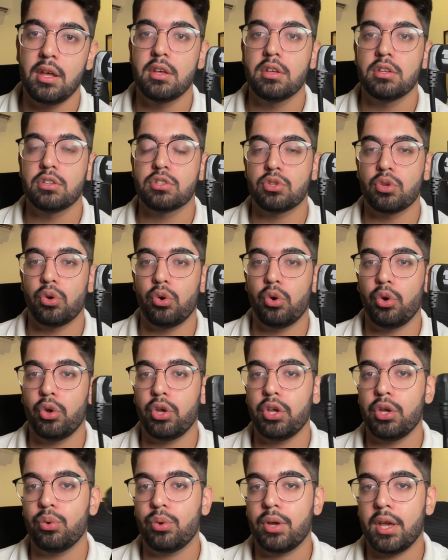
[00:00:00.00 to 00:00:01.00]
So
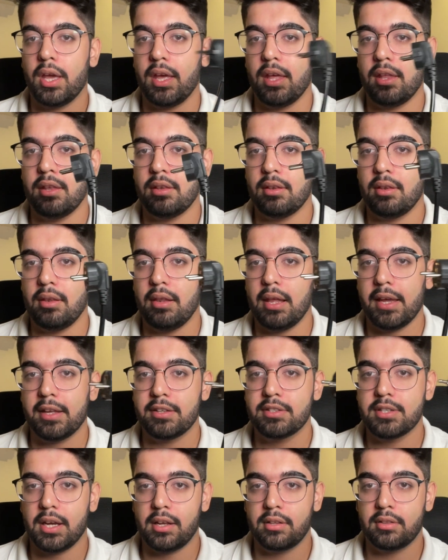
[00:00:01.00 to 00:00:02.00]
you can like
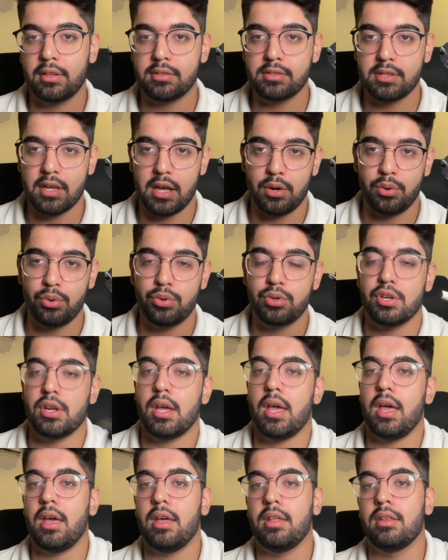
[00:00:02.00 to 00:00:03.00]
check this out
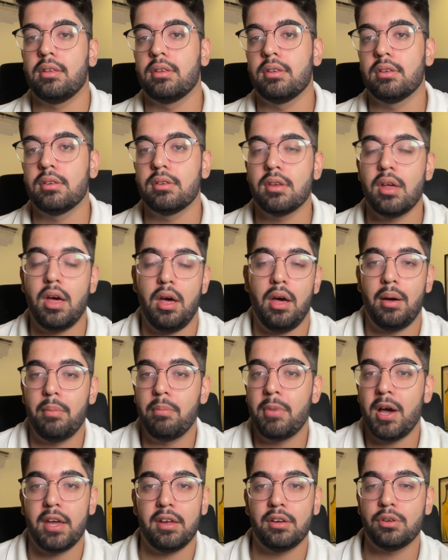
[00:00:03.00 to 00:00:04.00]
and
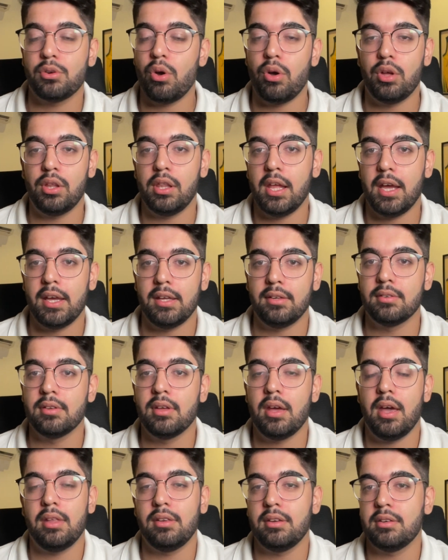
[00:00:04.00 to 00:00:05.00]
buy it online,
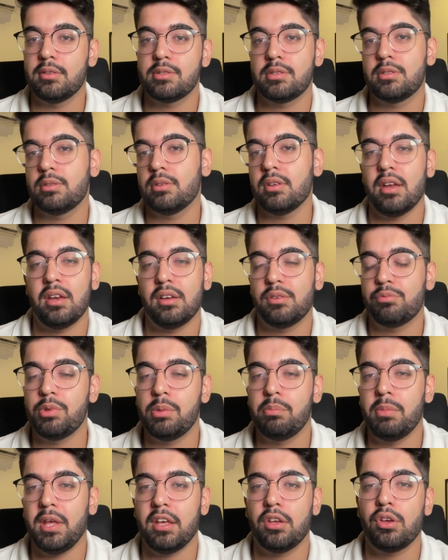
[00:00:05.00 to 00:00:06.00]
and it will
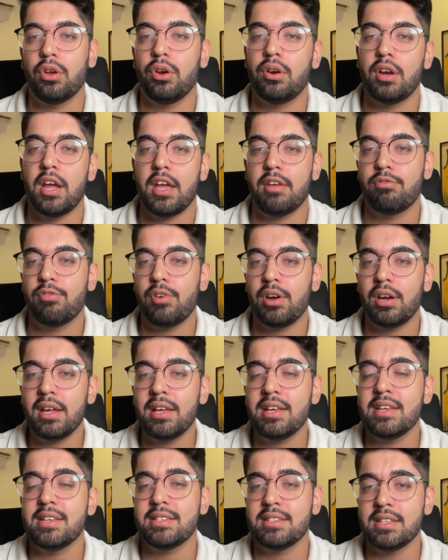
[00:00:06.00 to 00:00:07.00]
make your life very
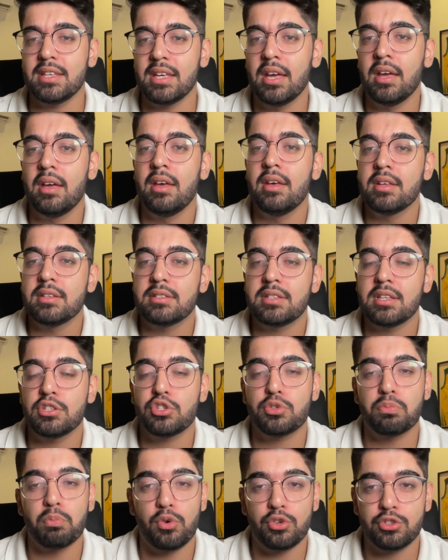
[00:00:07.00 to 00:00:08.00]
easy,
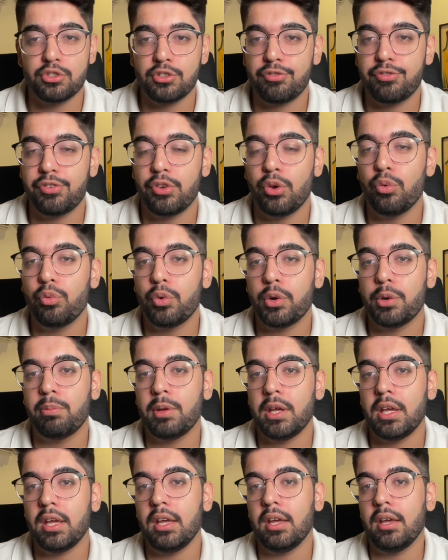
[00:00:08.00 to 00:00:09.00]
since most of you would
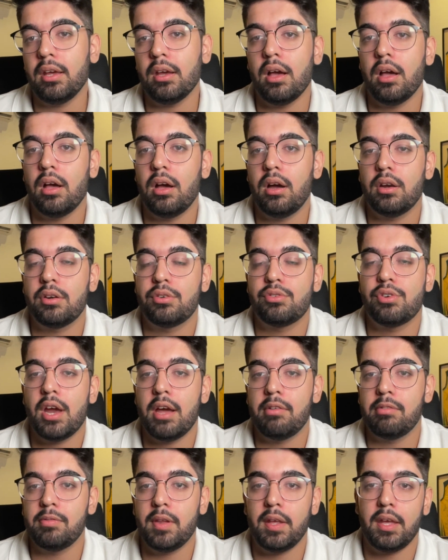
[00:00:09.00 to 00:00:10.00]
be
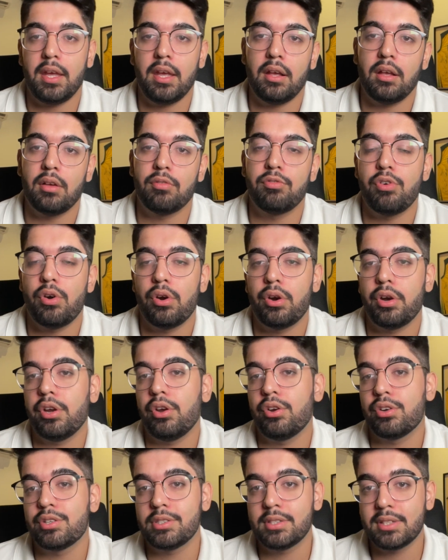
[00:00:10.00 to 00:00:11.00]
traveling for
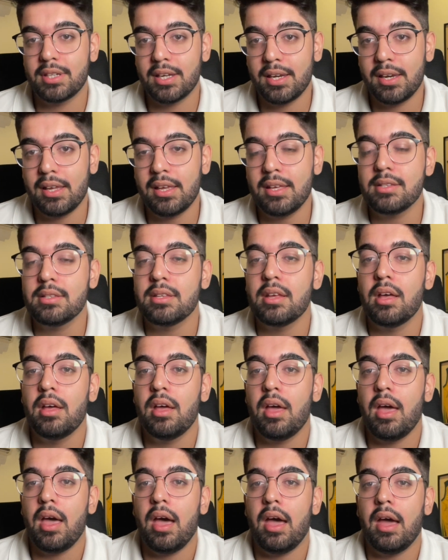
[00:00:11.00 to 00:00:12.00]
your studies
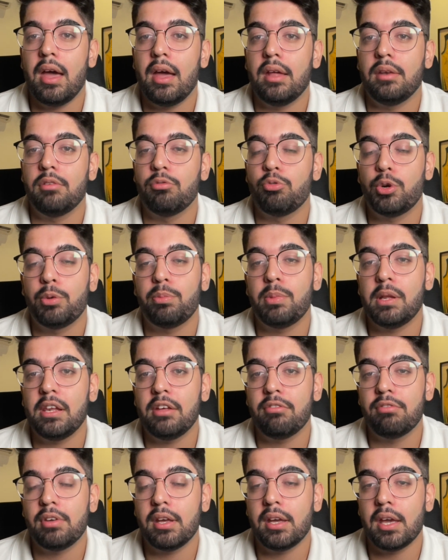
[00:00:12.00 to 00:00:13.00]
and would be
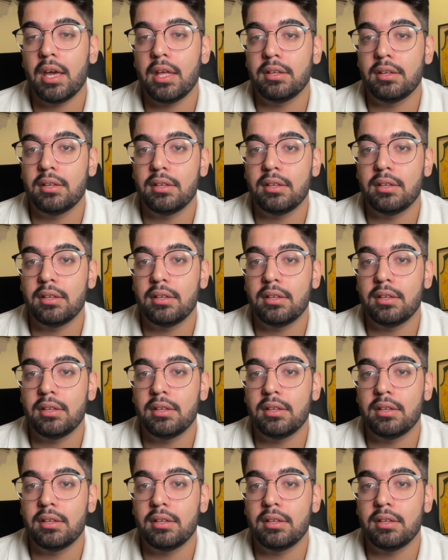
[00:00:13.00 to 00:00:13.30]
living in